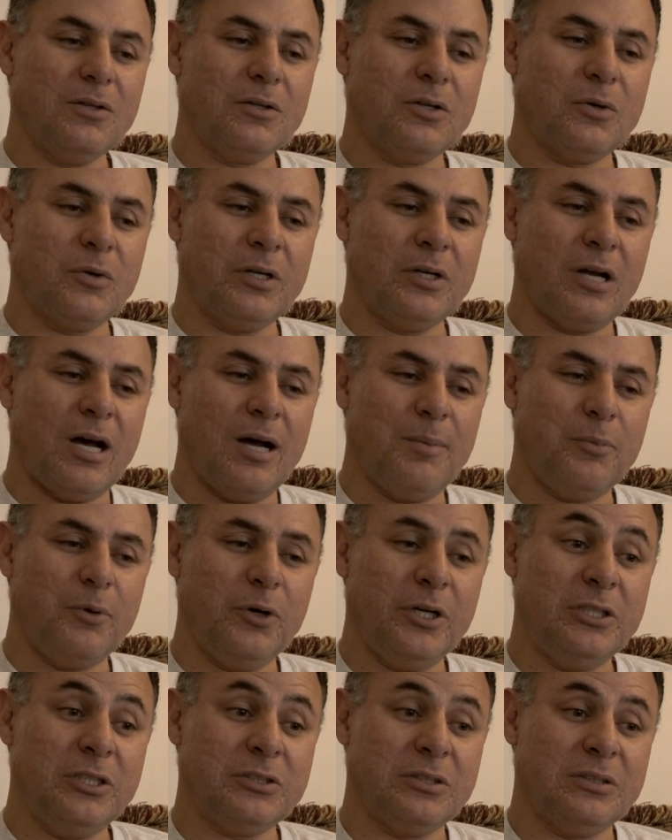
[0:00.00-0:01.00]
During
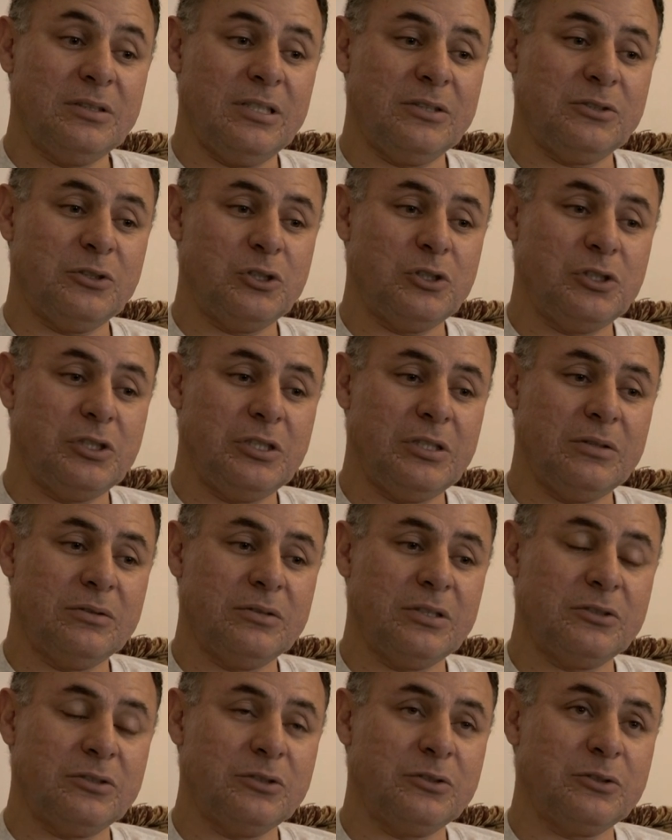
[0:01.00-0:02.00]
Operation Desert
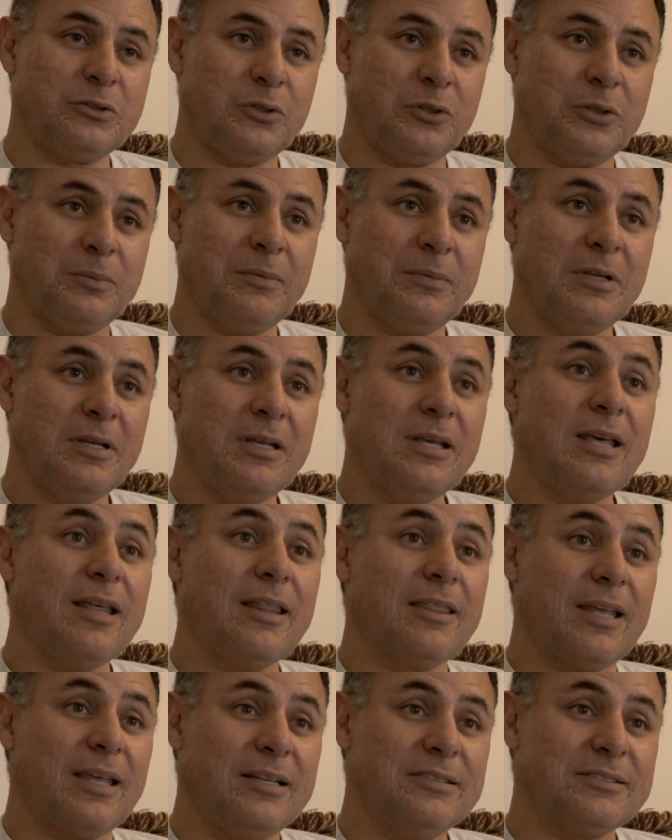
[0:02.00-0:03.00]
Shield, Desert Storm,
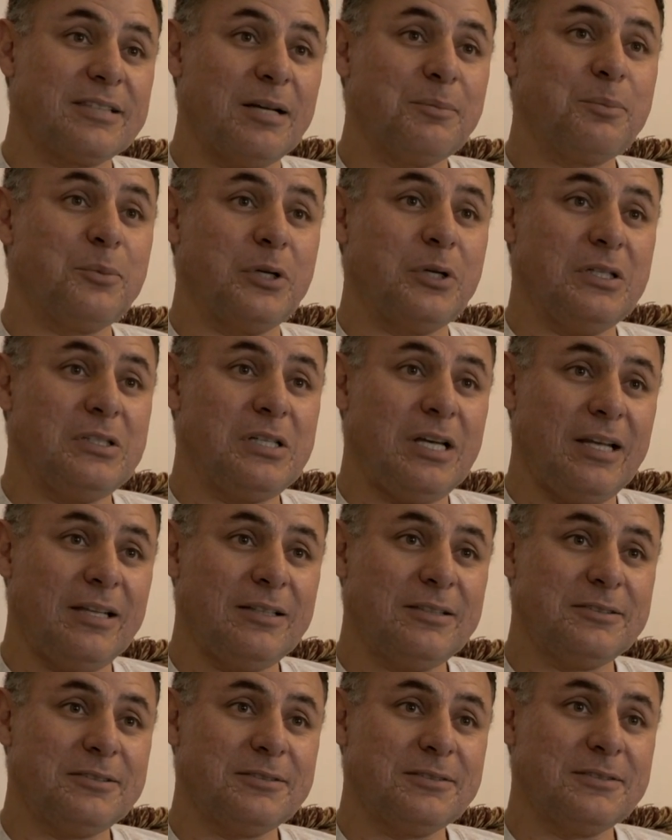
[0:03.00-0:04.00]
things got pretty
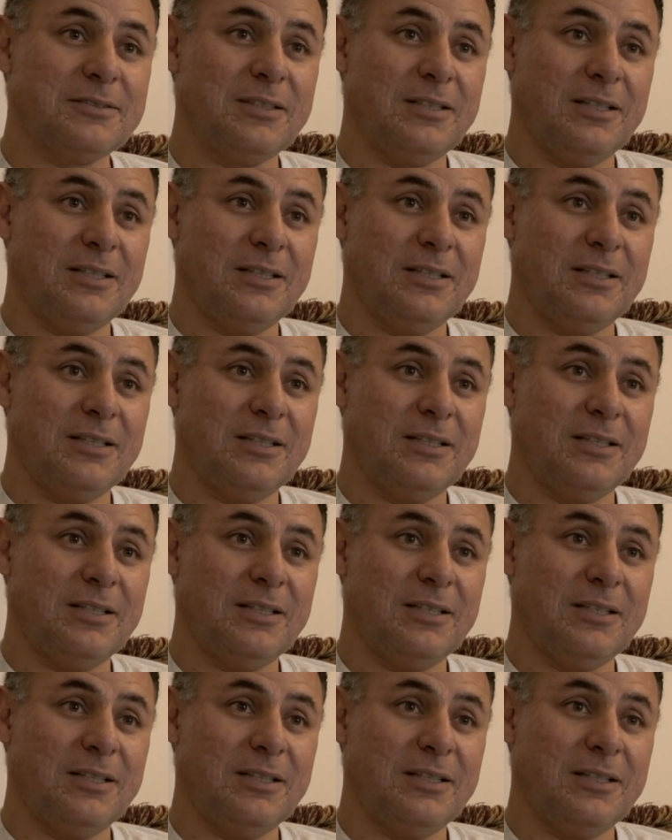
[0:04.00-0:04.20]
tense.